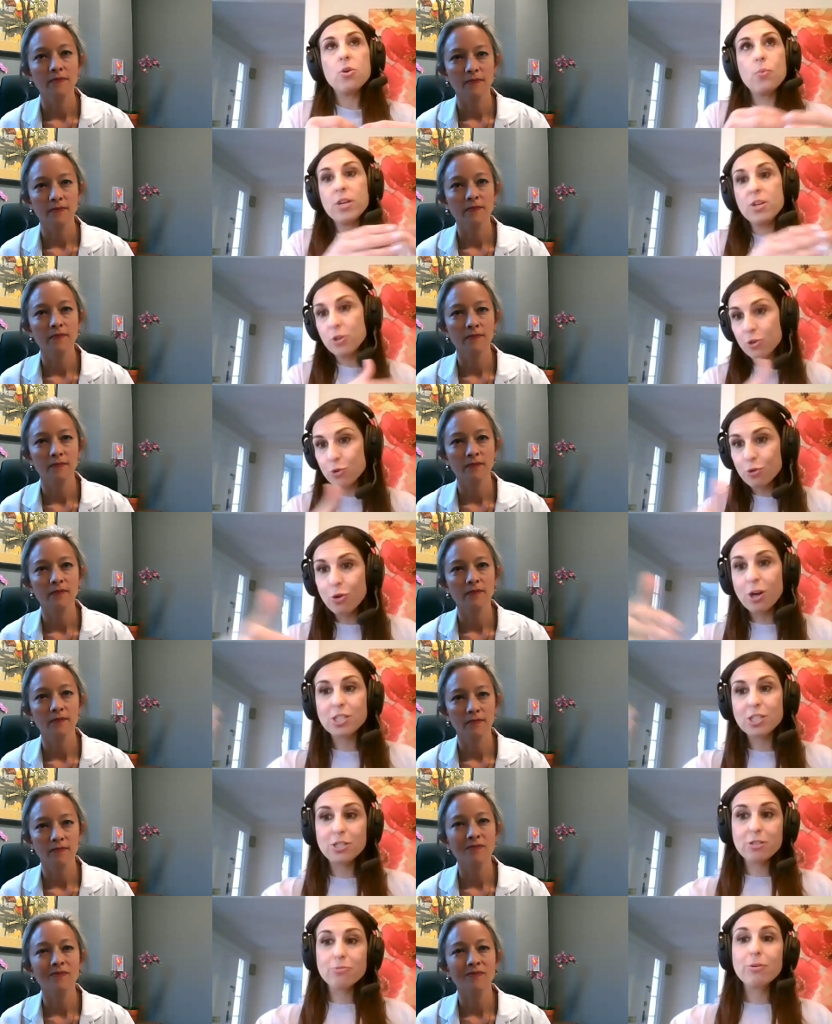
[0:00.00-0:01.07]
Speaker 1: when do you
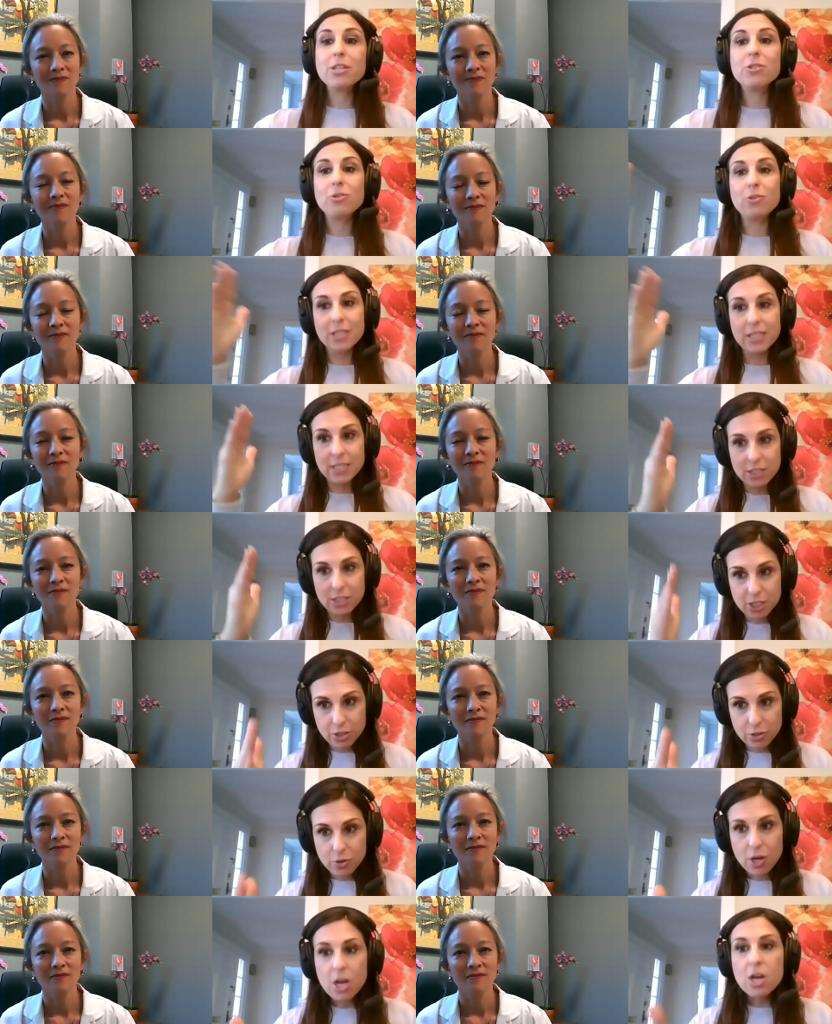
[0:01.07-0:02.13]
cross the threshold
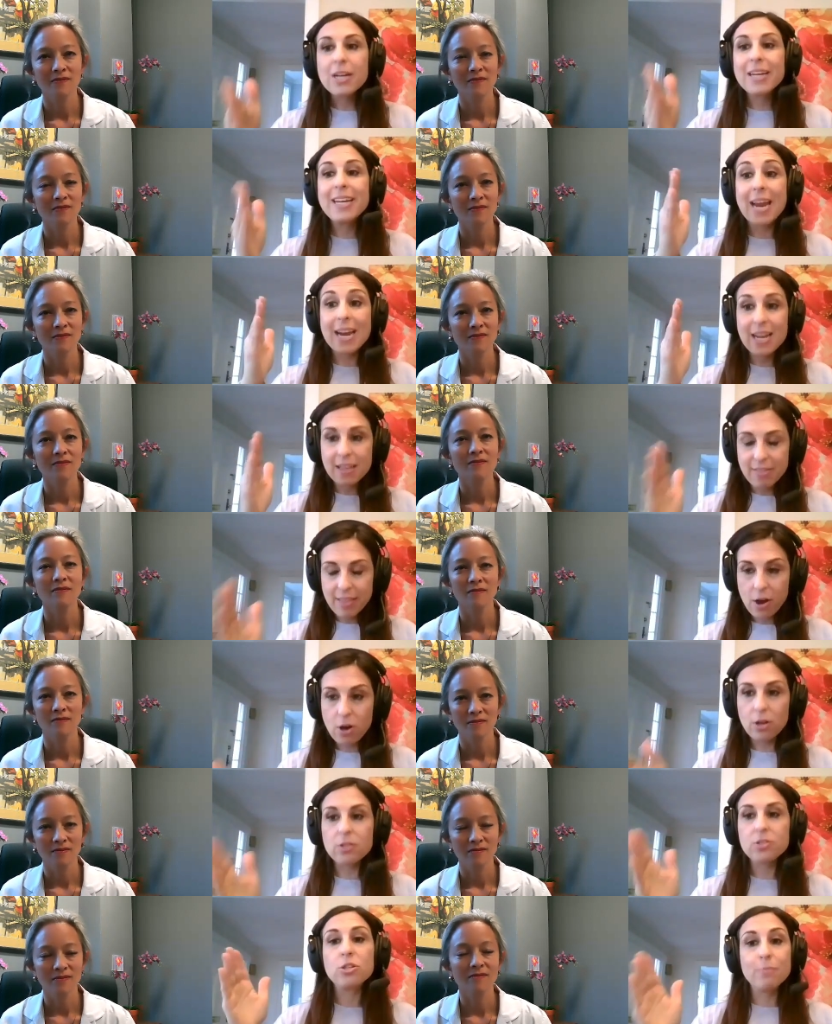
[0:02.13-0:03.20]
into getting that
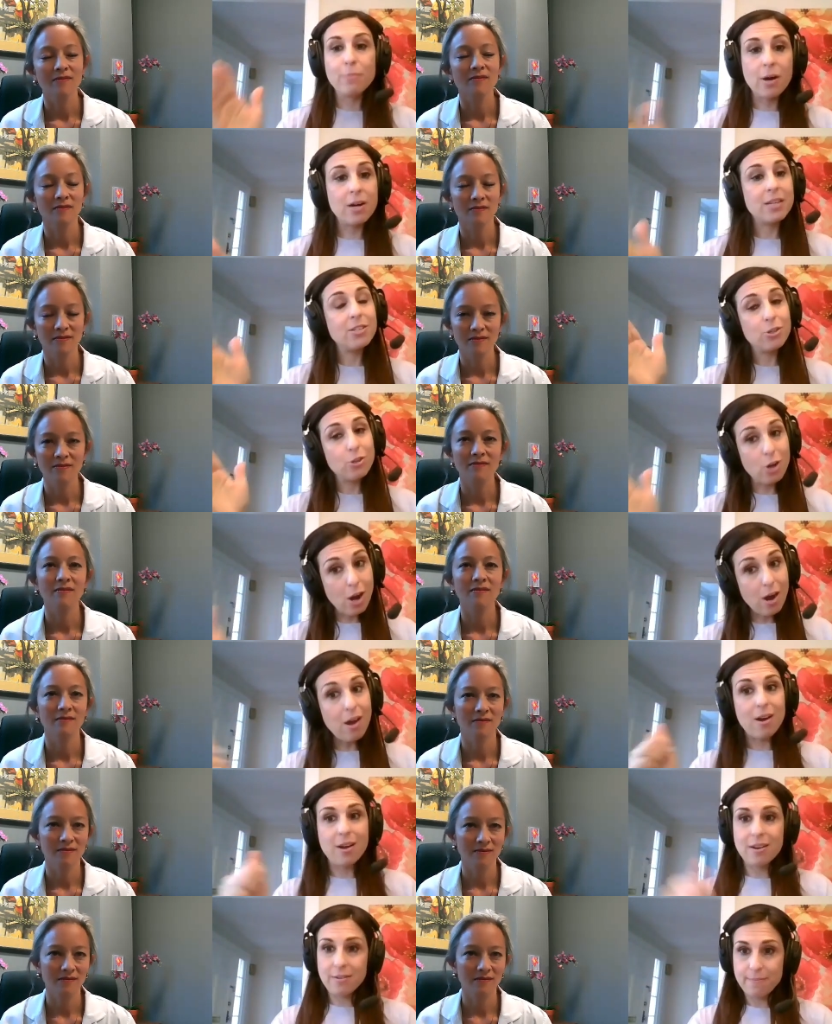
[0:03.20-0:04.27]
halter monitor
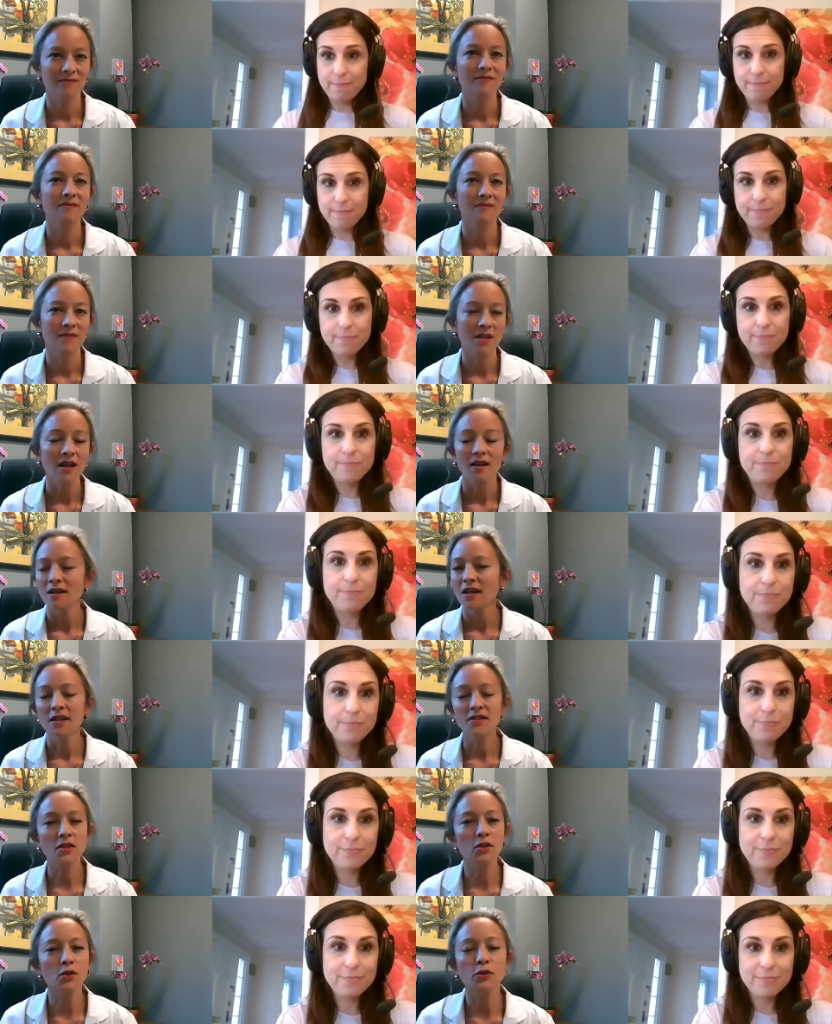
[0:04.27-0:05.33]
on?
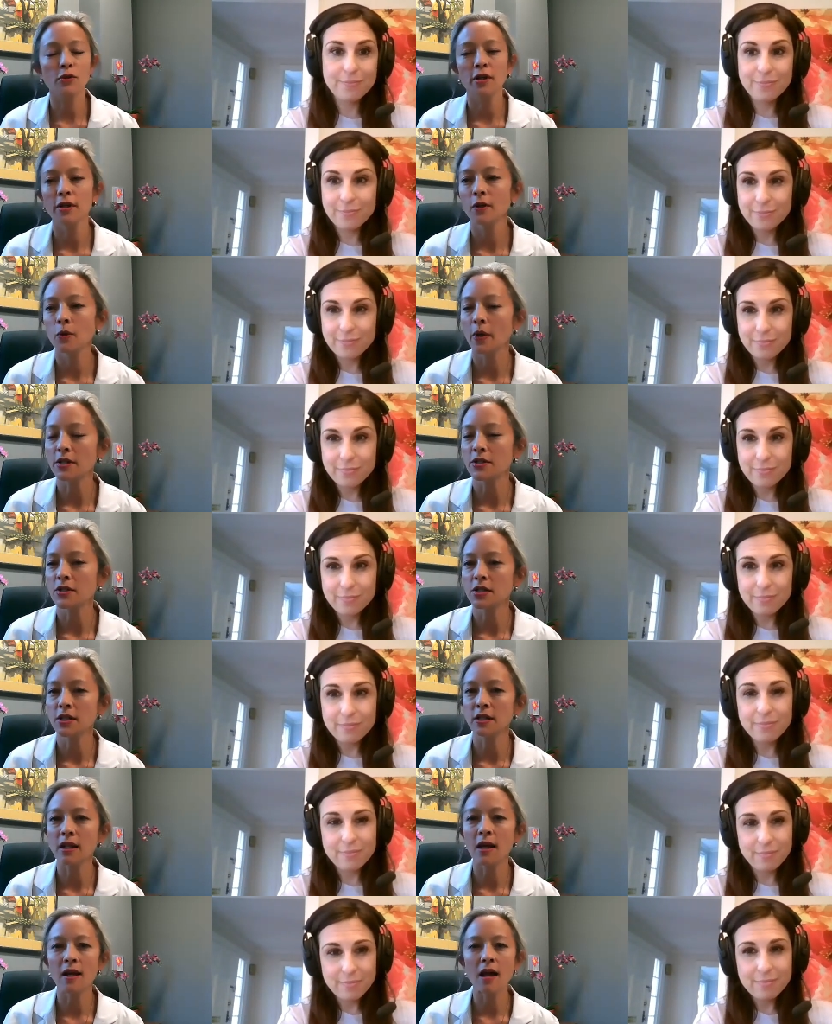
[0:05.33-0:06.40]
Speaker 2: That's a great question.
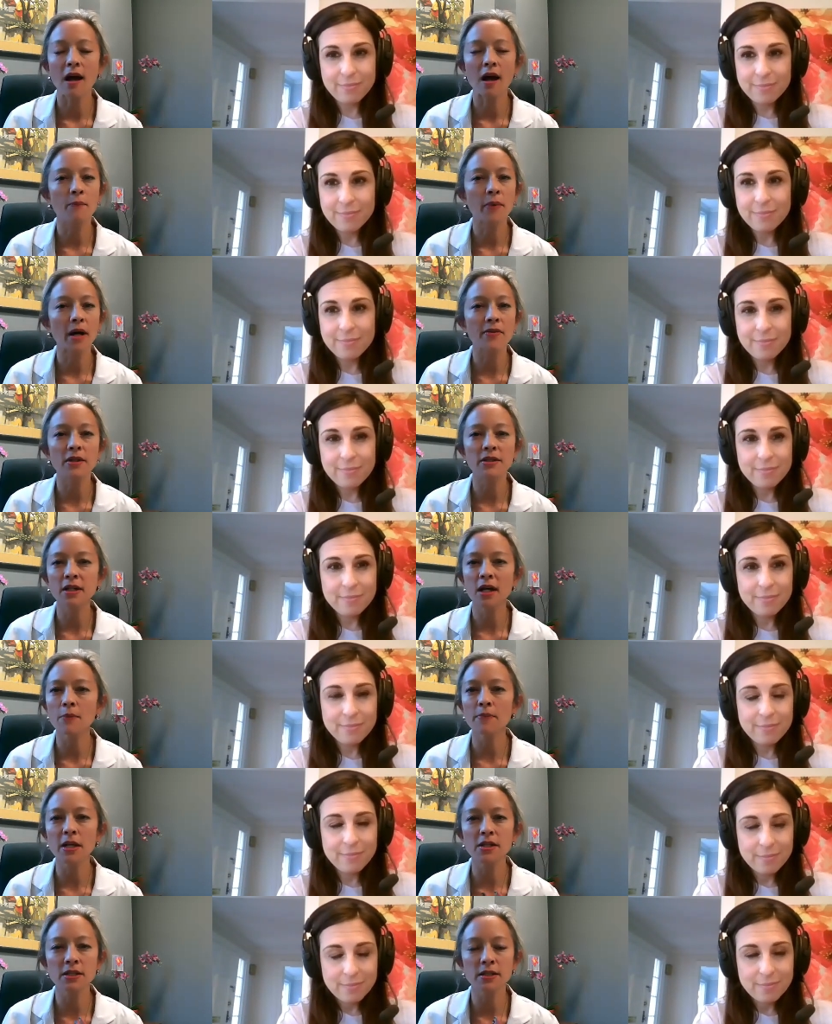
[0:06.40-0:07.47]
By the time
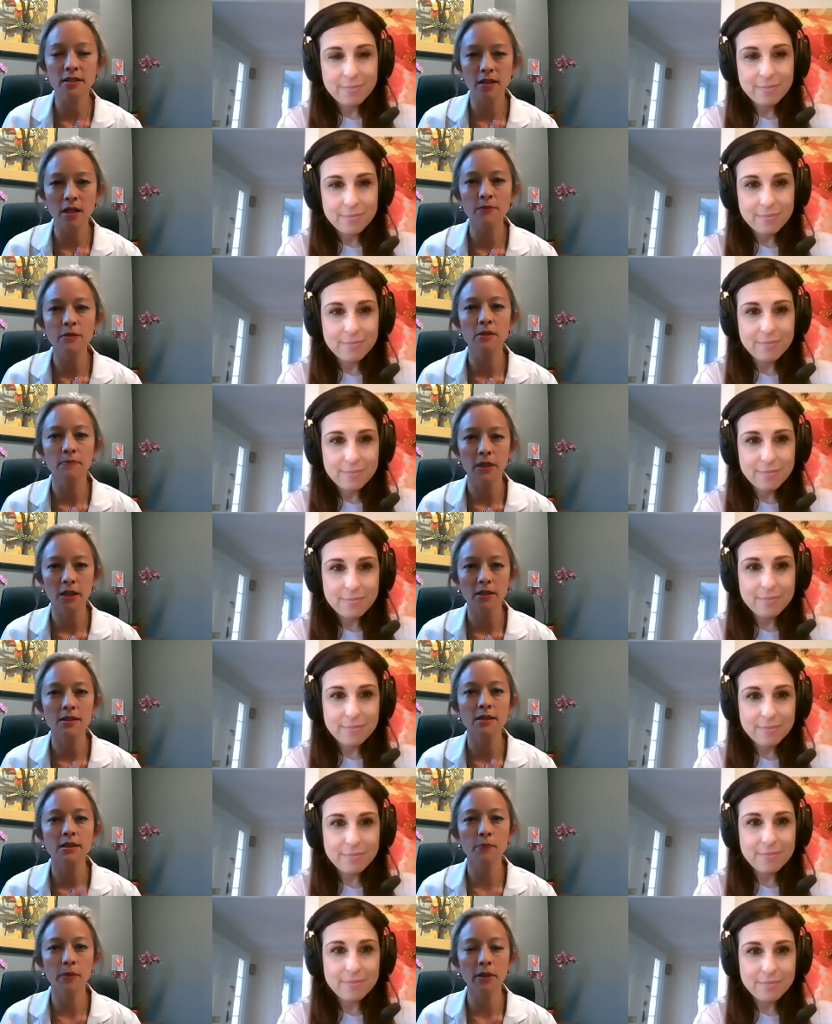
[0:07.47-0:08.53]
patients come to me,
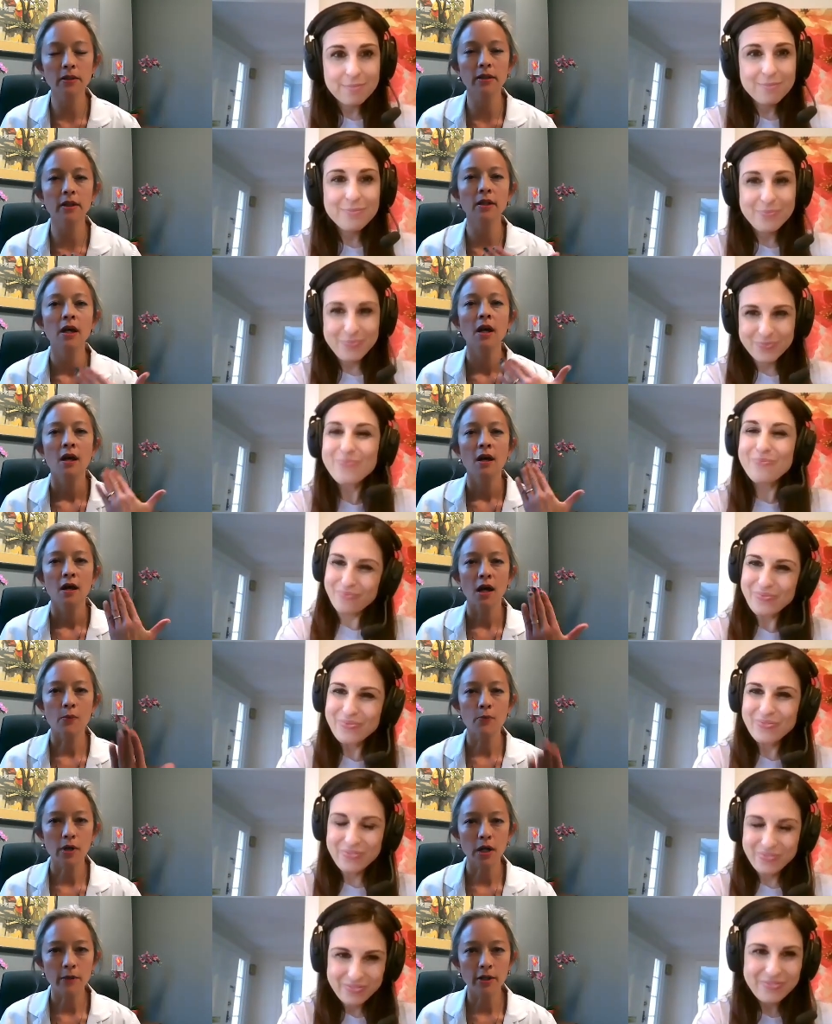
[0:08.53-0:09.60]
typically a
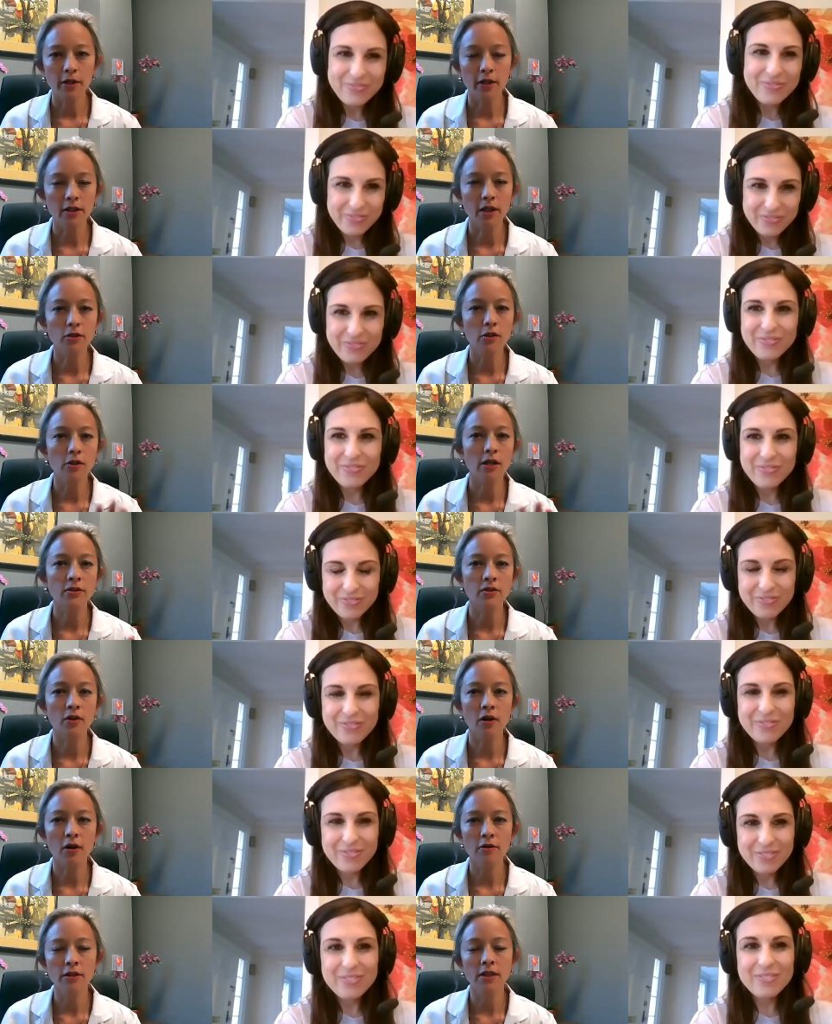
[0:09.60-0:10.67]
primary care doctor has
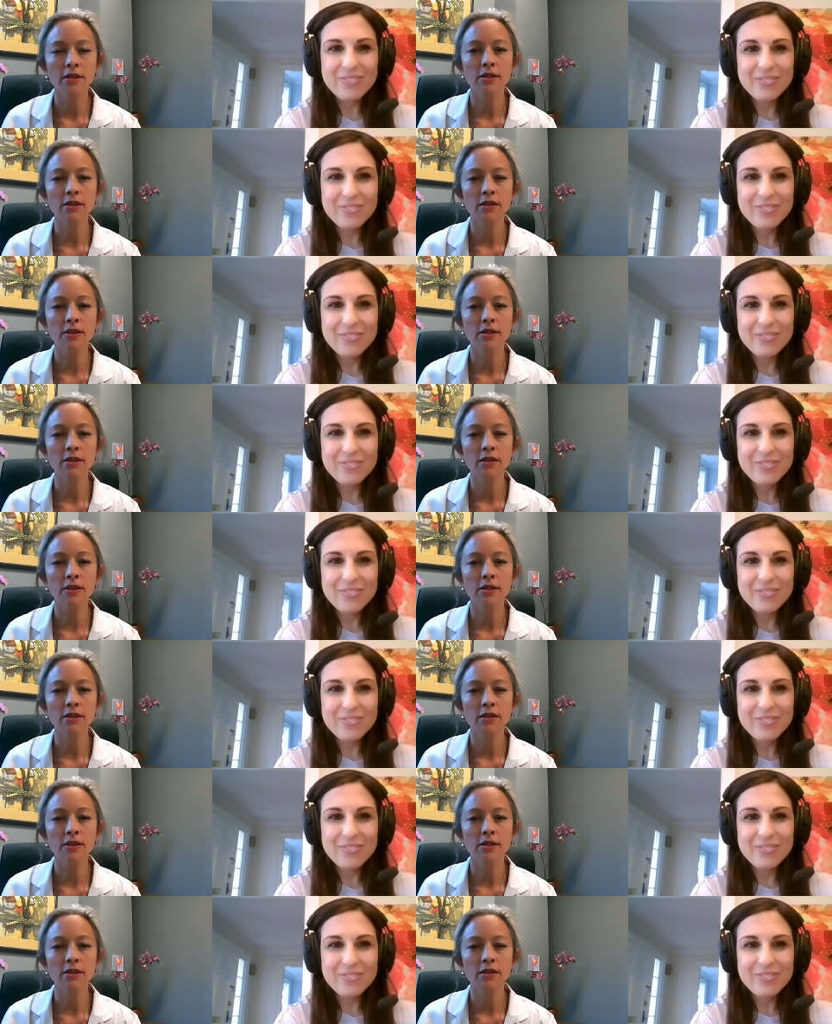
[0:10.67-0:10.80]
already